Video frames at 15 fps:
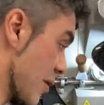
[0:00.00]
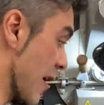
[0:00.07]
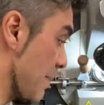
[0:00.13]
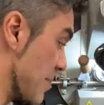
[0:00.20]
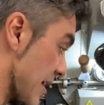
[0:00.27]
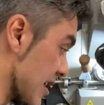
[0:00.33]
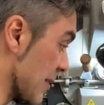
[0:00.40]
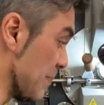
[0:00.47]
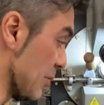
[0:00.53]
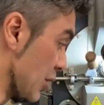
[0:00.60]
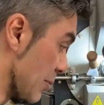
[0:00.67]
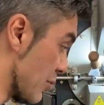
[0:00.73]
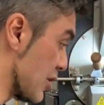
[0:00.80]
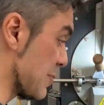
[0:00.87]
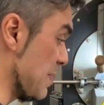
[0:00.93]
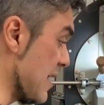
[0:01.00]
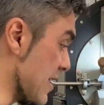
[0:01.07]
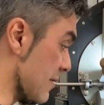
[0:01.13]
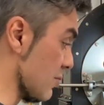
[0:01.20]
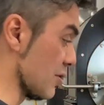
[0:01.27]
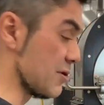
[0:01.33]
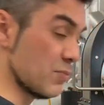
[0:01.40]
are picking up a little more
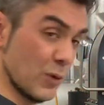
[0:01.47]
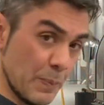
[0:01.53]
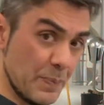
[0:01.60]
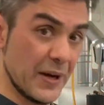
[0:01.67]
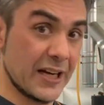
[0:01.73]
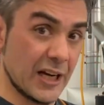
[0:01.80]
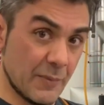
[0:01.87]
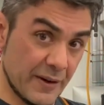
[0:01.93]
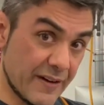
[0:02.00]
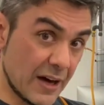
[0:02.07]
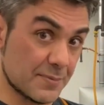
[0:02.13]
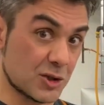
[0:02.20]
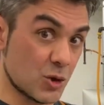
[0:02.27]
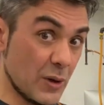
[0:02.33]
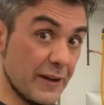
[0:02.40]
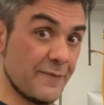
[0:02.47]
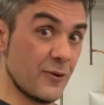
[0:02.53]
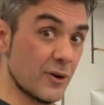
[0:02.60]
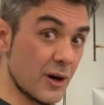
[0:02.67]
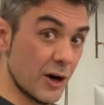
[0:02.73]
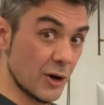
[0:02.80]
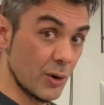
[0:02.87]
speed. We're picking up, we got the
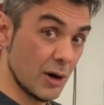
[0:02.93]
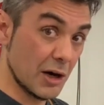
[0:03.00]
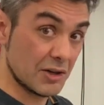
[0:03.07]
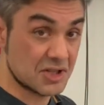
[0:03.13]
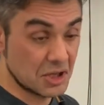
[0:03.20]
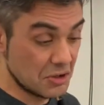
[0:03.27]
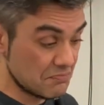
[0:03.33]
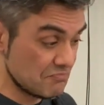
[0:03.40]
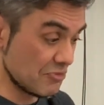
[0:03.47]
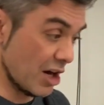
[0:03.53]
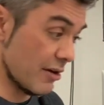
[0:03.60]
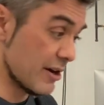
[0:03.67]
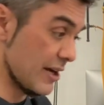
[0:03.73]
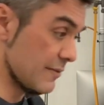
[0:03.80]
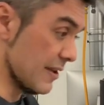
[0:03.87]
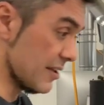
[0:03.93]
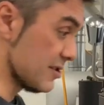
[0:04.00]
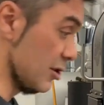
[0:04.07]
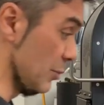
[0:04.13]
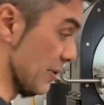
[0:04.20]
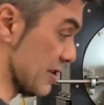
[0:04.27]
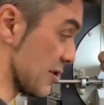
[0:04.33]
24 ROR. So, all right, that's a little bit